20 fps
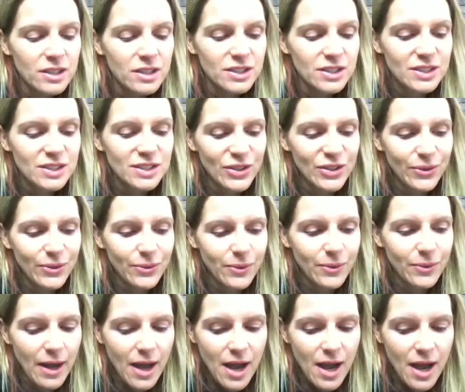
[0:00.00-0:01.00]

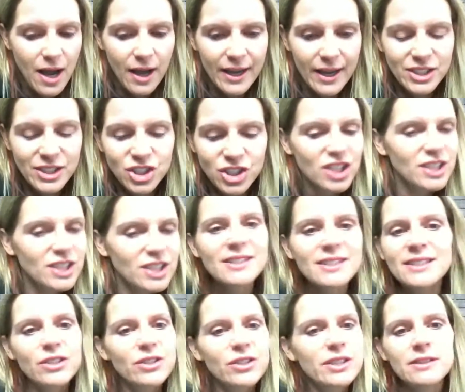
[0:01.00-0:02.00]
So it's
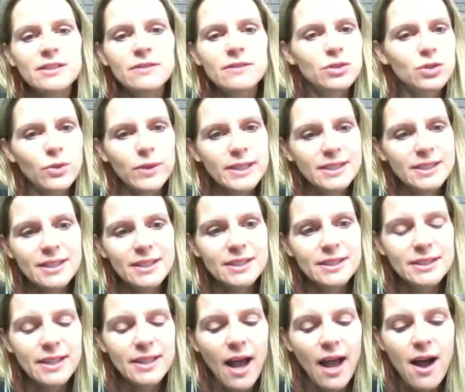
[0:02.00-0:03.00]
just a series of
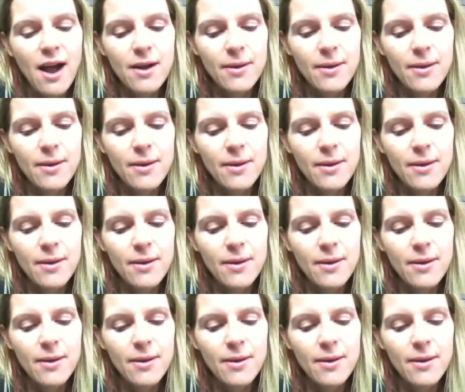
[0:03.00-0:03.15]
choices.